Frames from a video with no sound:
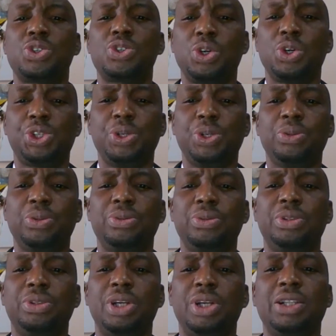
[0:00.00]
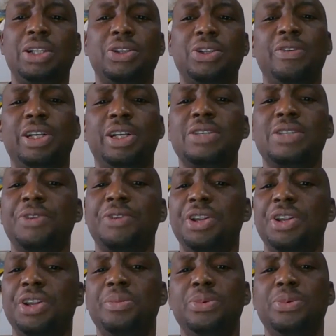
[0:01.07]
social, and
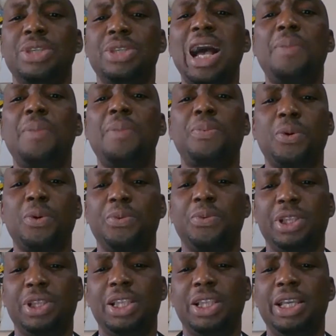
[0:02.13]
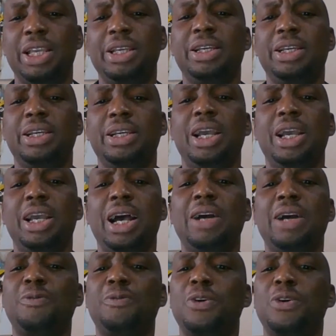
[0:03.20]
governance variables appropriately.
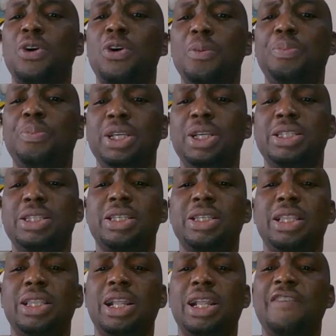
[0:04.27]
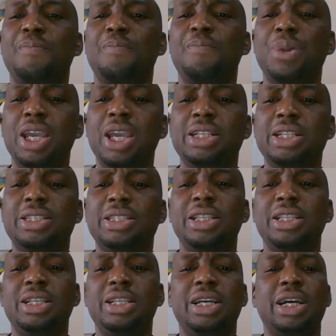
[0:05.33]
And for companies that have
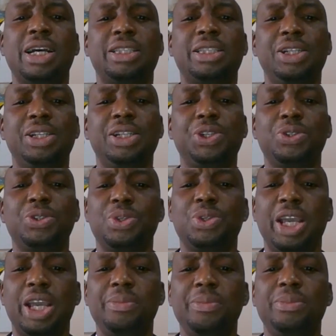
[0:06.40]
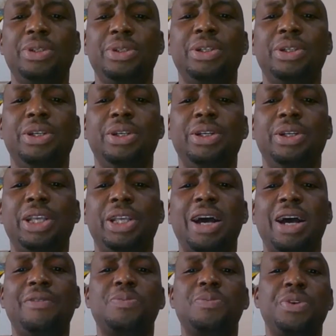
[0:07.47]
paid the needed attention to them,
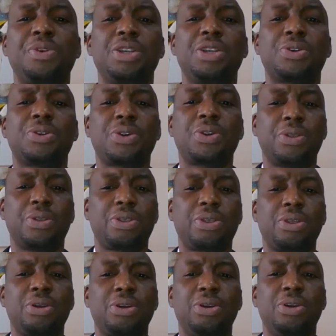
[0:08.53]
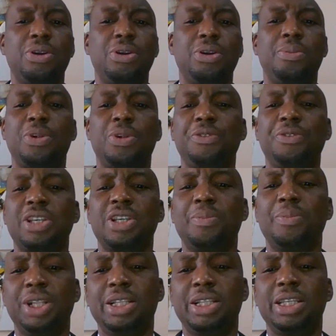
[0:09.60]
they have experienced growth,
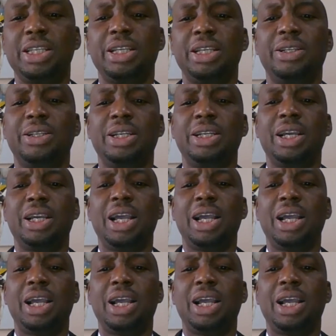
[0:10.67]
profitability.